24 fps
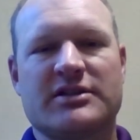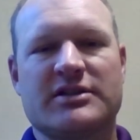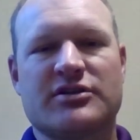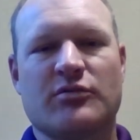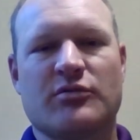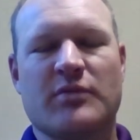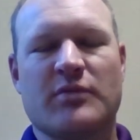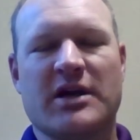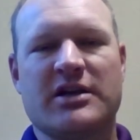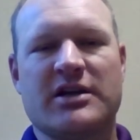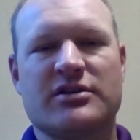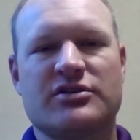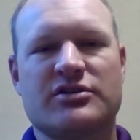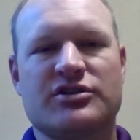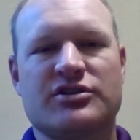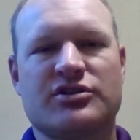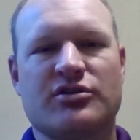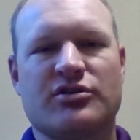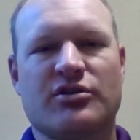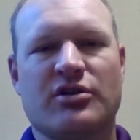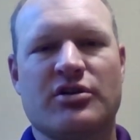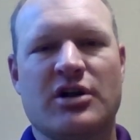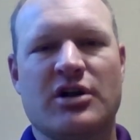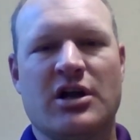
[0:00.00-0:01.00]
So making
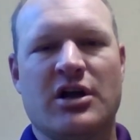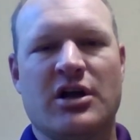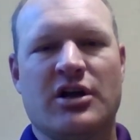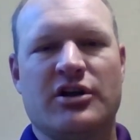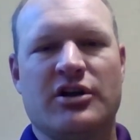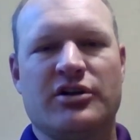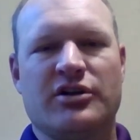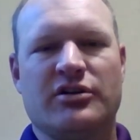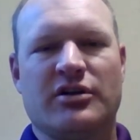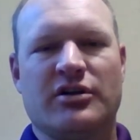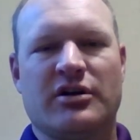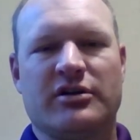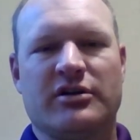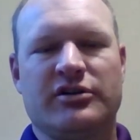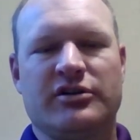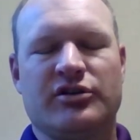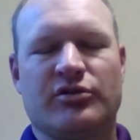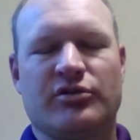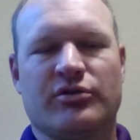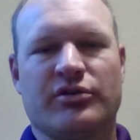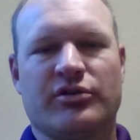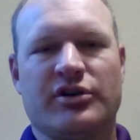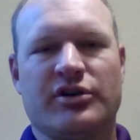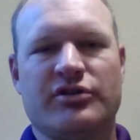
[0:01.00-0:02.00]
sure
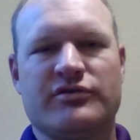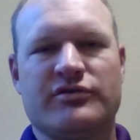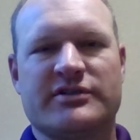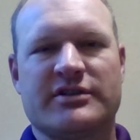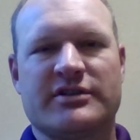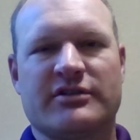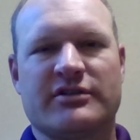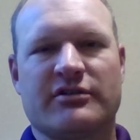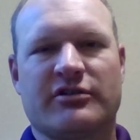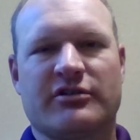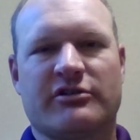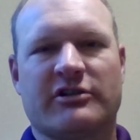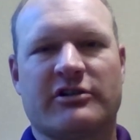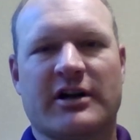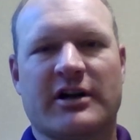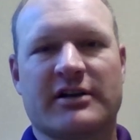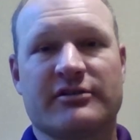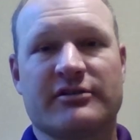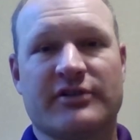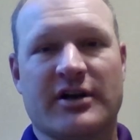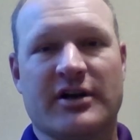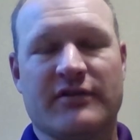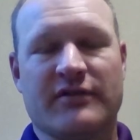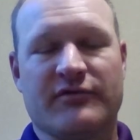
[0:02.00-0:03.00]
you're using the correct
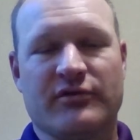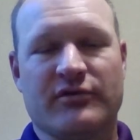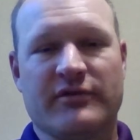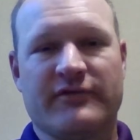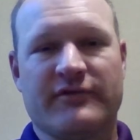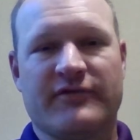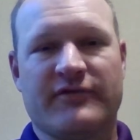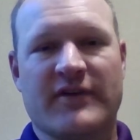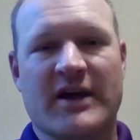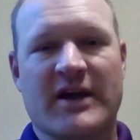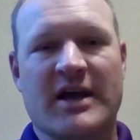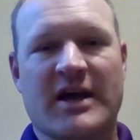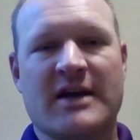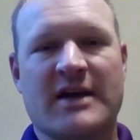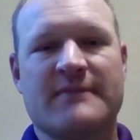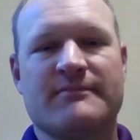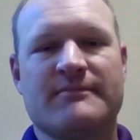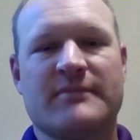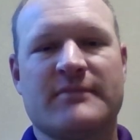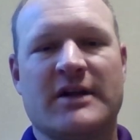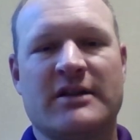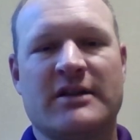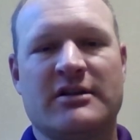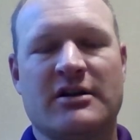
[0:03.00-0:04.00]
level of fat
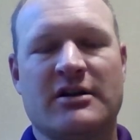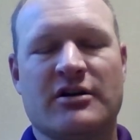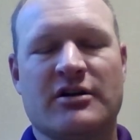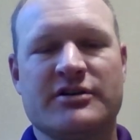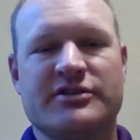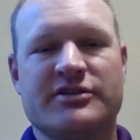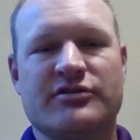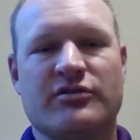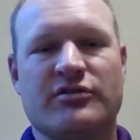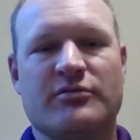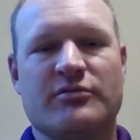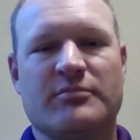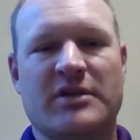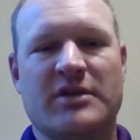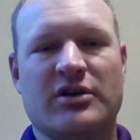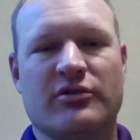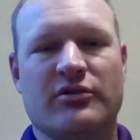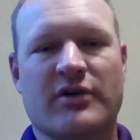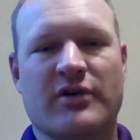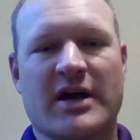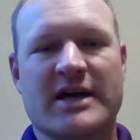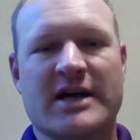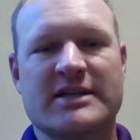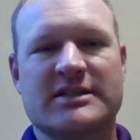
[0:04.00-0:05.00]
and then also the amino
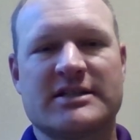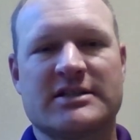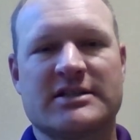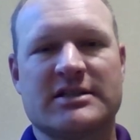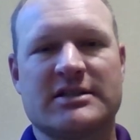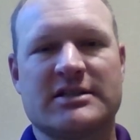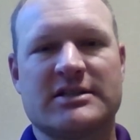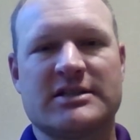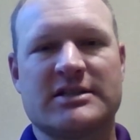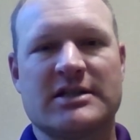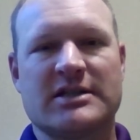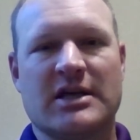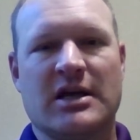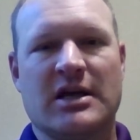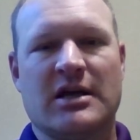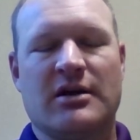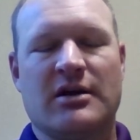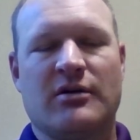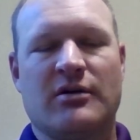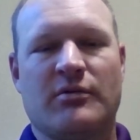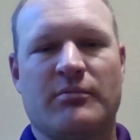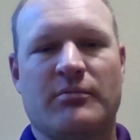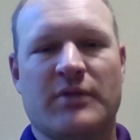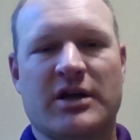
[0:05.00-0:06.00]
acids,
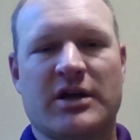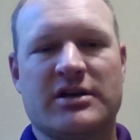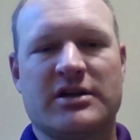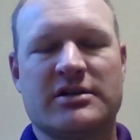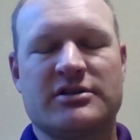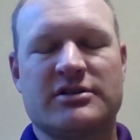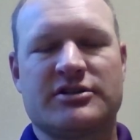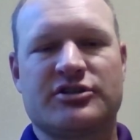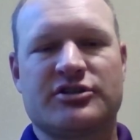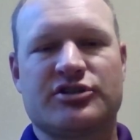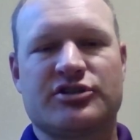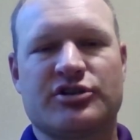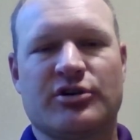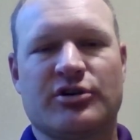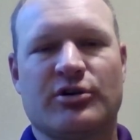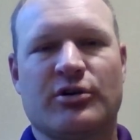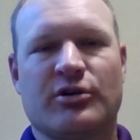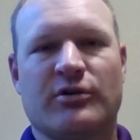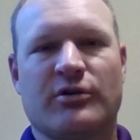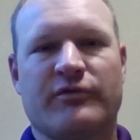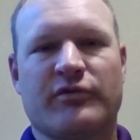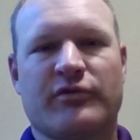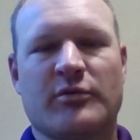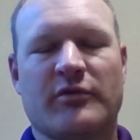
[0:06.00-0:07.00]
making
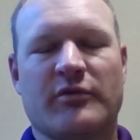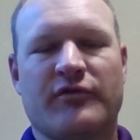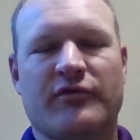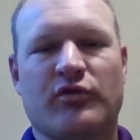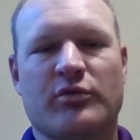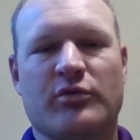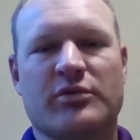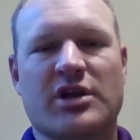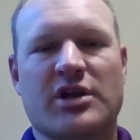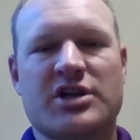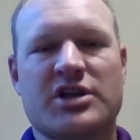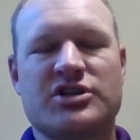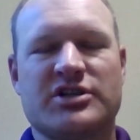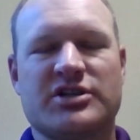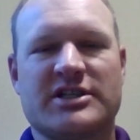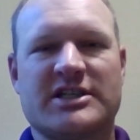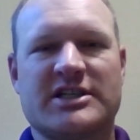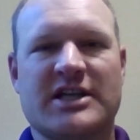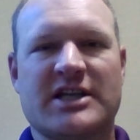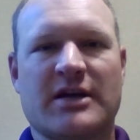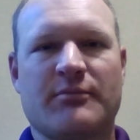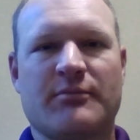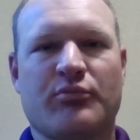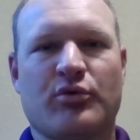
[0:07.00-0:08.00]
sure from a formulation
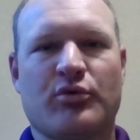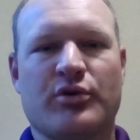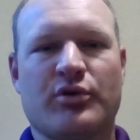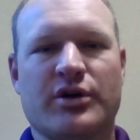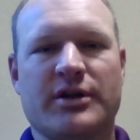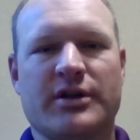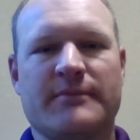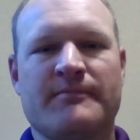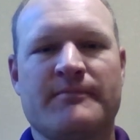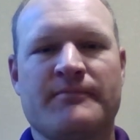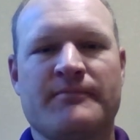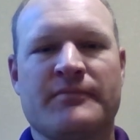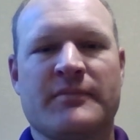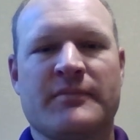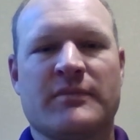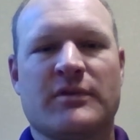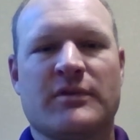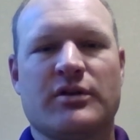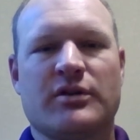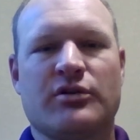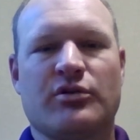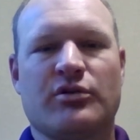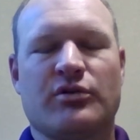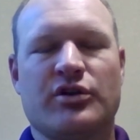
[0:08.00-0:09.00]
standpoint,
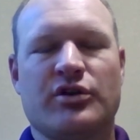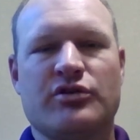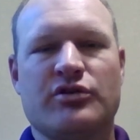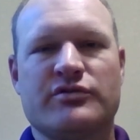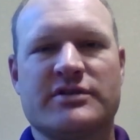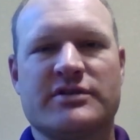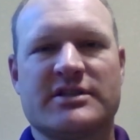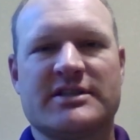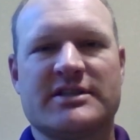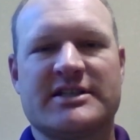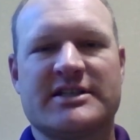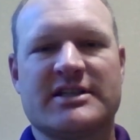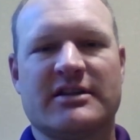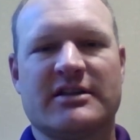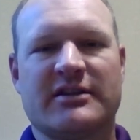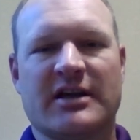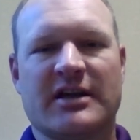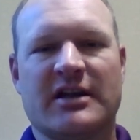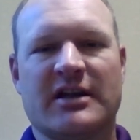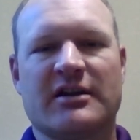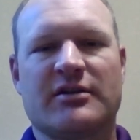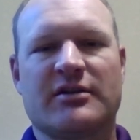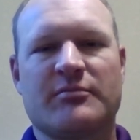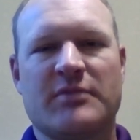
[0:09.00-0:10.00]
you're using
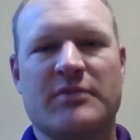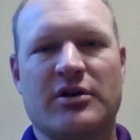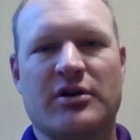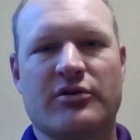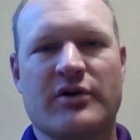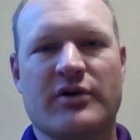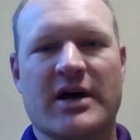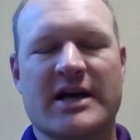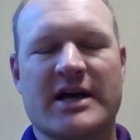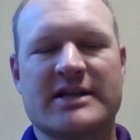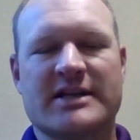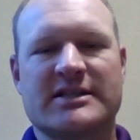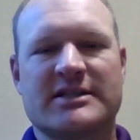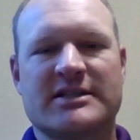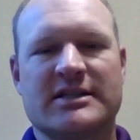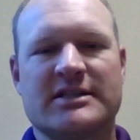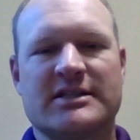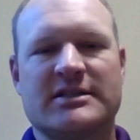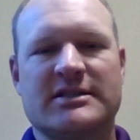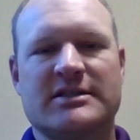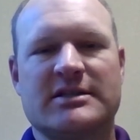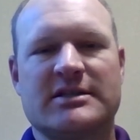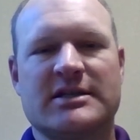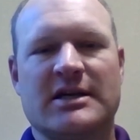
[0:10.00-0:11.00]
synthetic amino
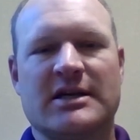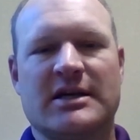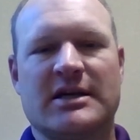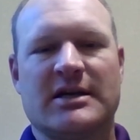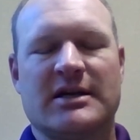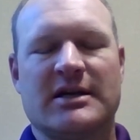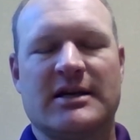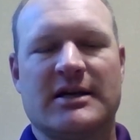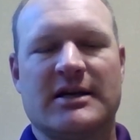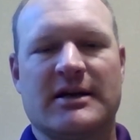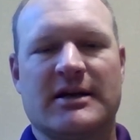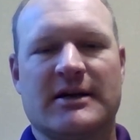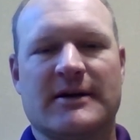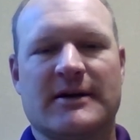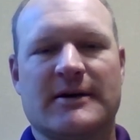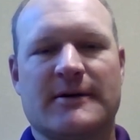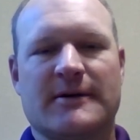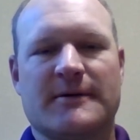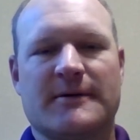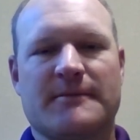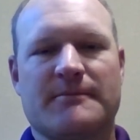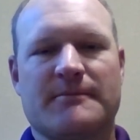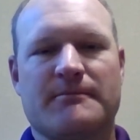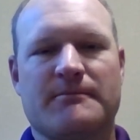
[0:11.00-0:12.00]
acids
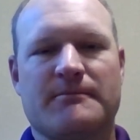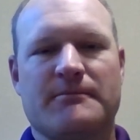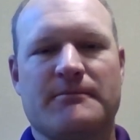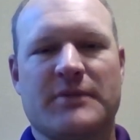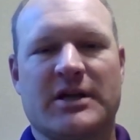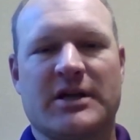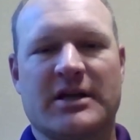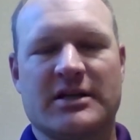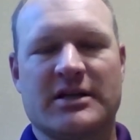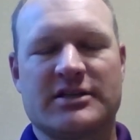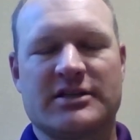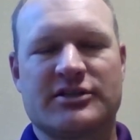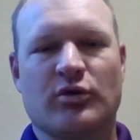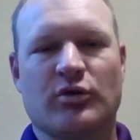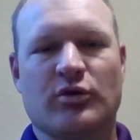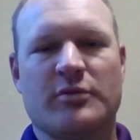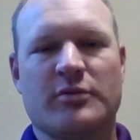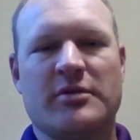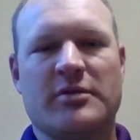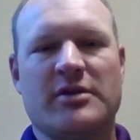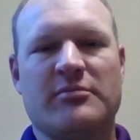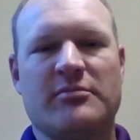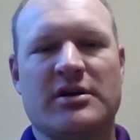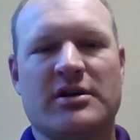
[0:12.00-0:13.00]
um, because
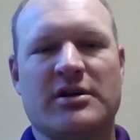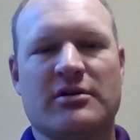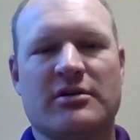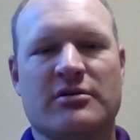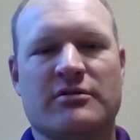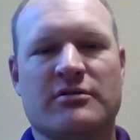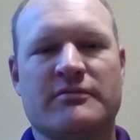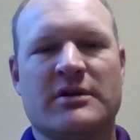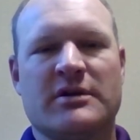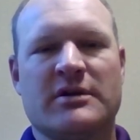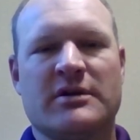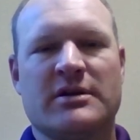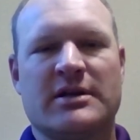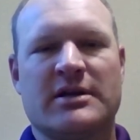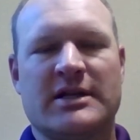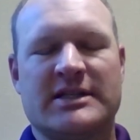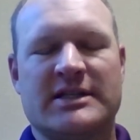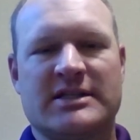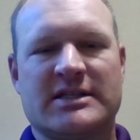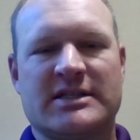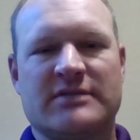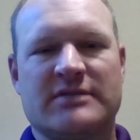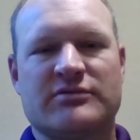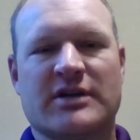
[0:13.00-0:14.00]
soybean meal, it
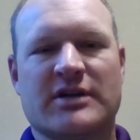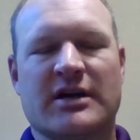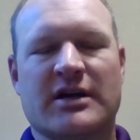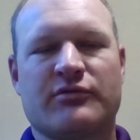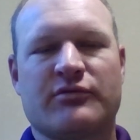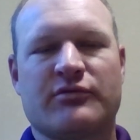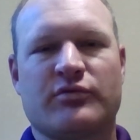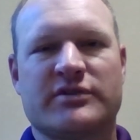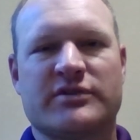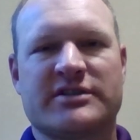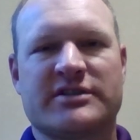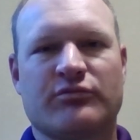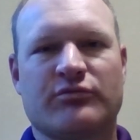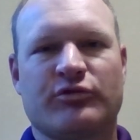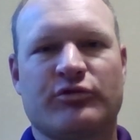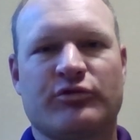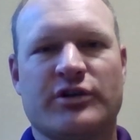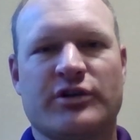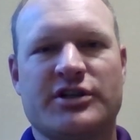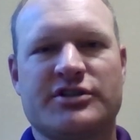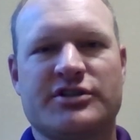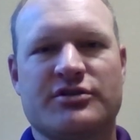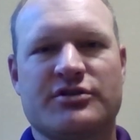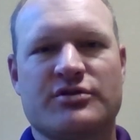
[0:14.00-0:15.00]
seems like with some
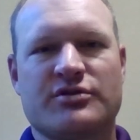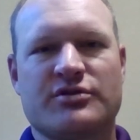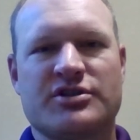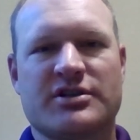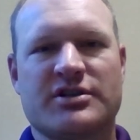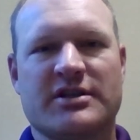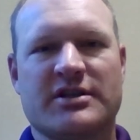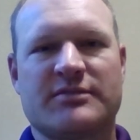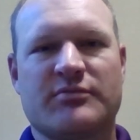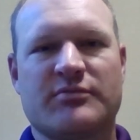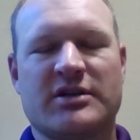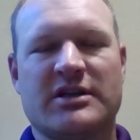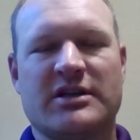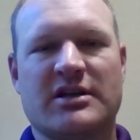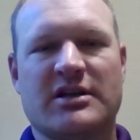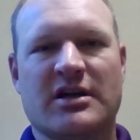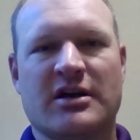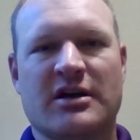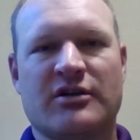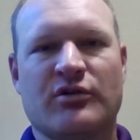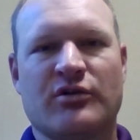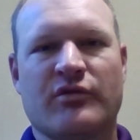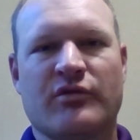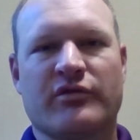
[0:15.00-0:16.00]
research that's been
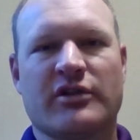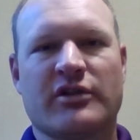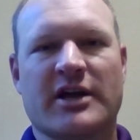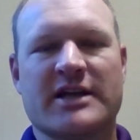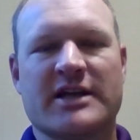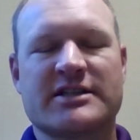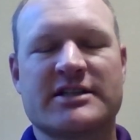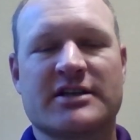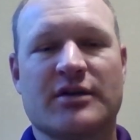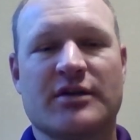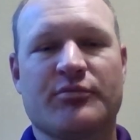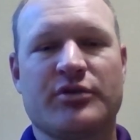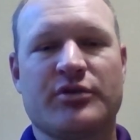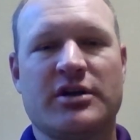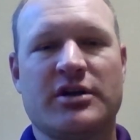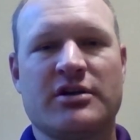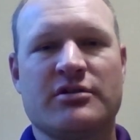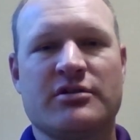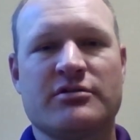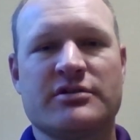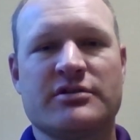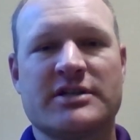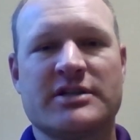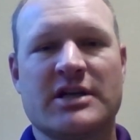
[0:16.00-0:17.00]
done over the last couple
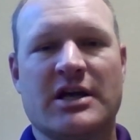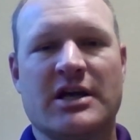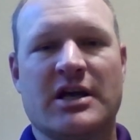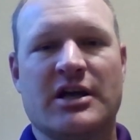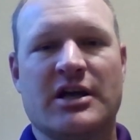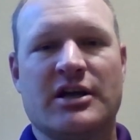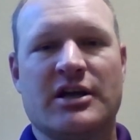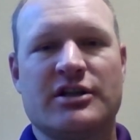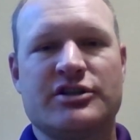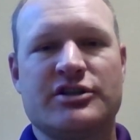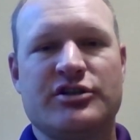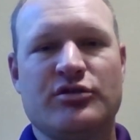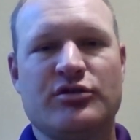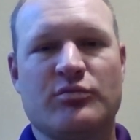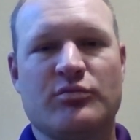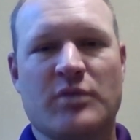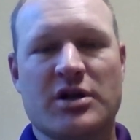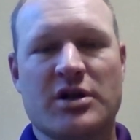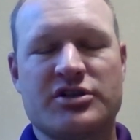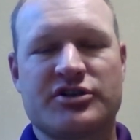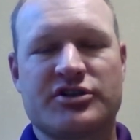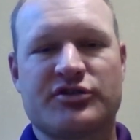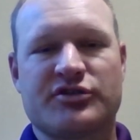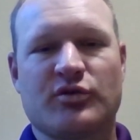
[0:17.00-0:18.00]
years, too
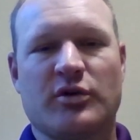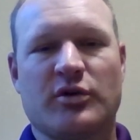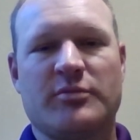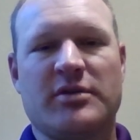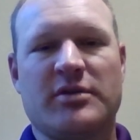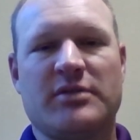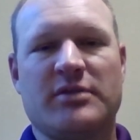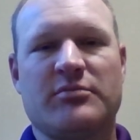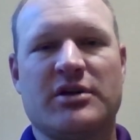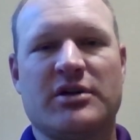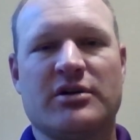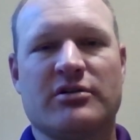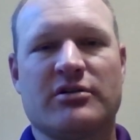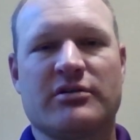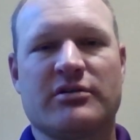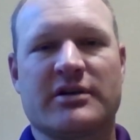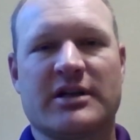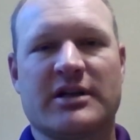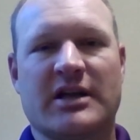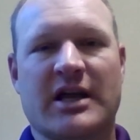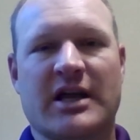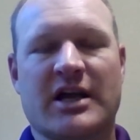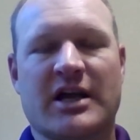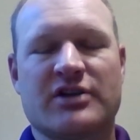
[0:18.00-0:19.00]
much soybean meal
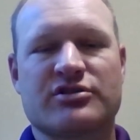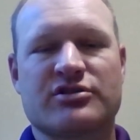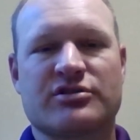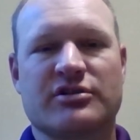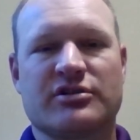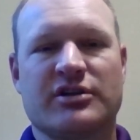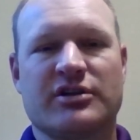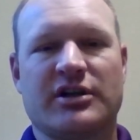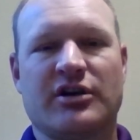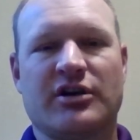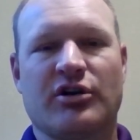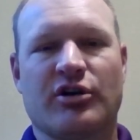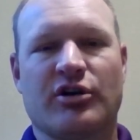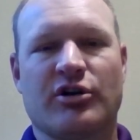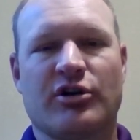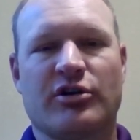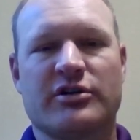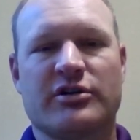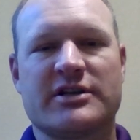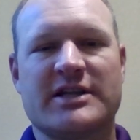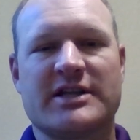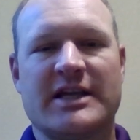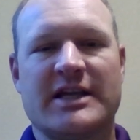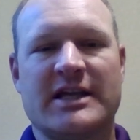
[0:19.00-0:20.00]
can actually
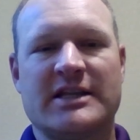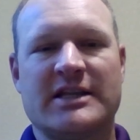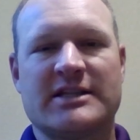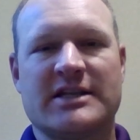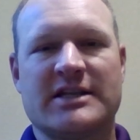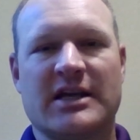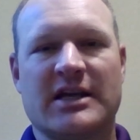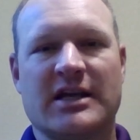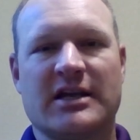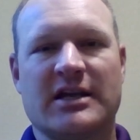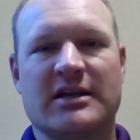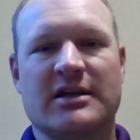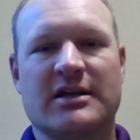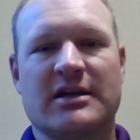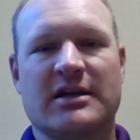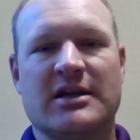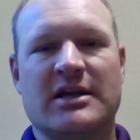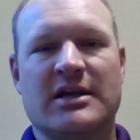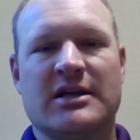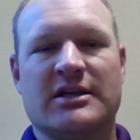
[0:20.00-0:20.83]
hurt intake.